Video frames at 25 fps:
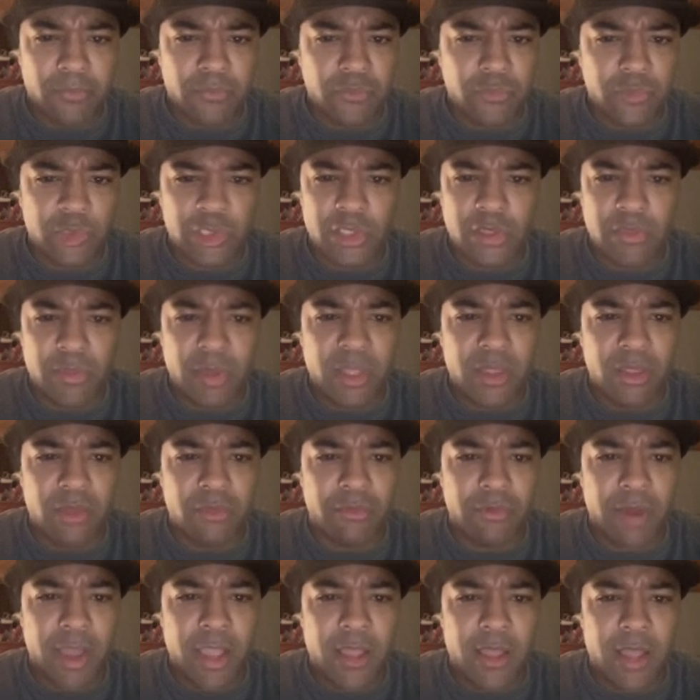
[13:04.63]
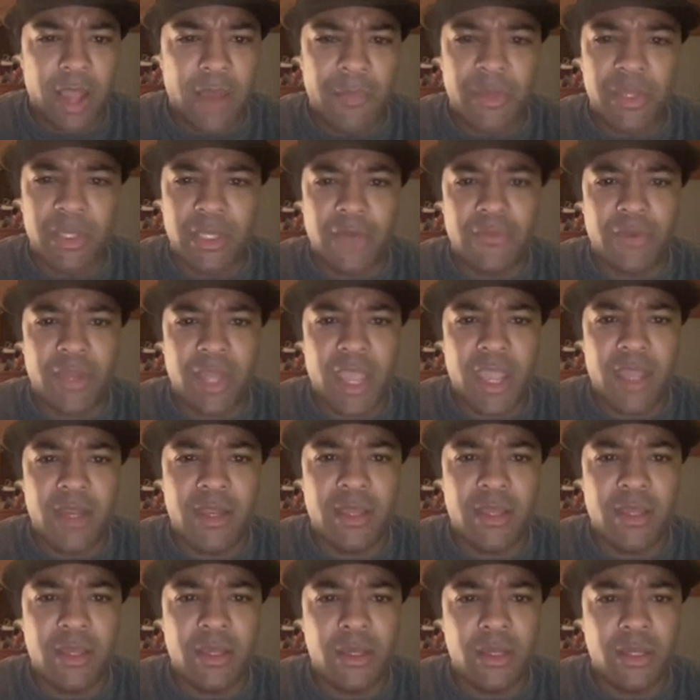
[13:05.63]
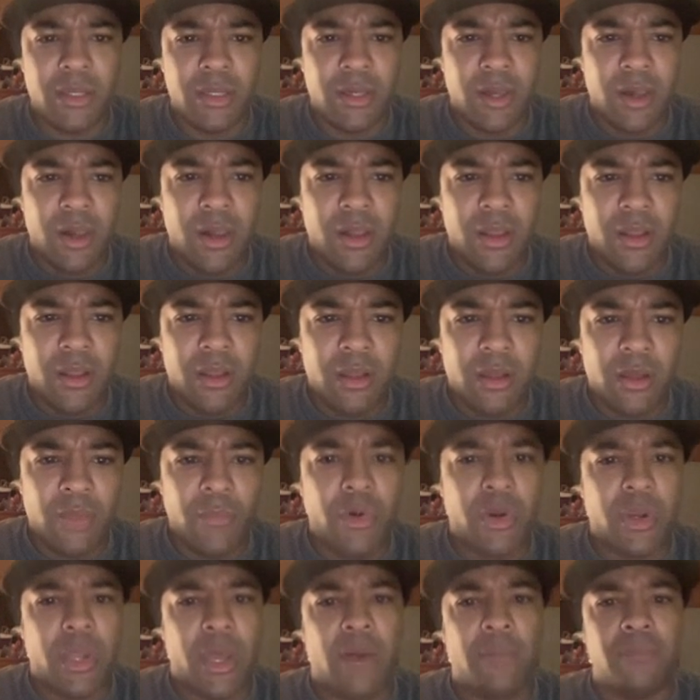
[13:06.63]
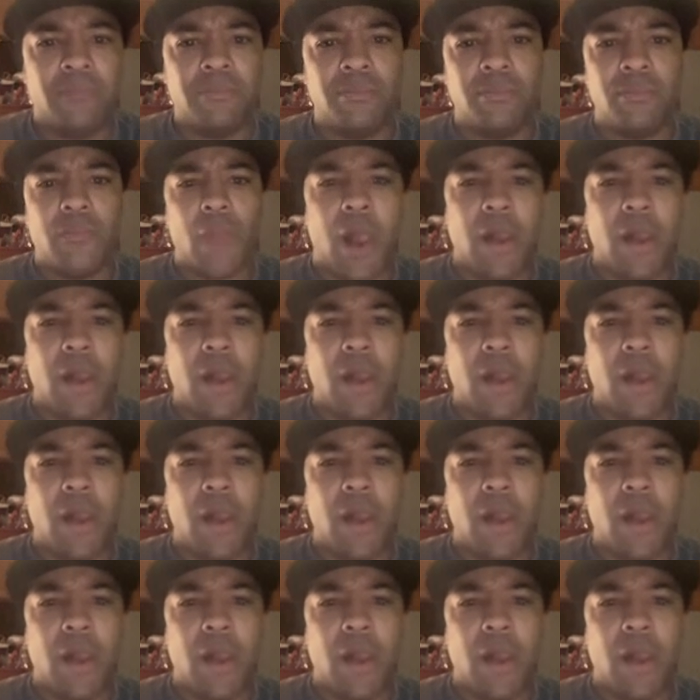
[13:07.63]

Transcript: Just make the fight. I mean, Devin Haney. Come on now.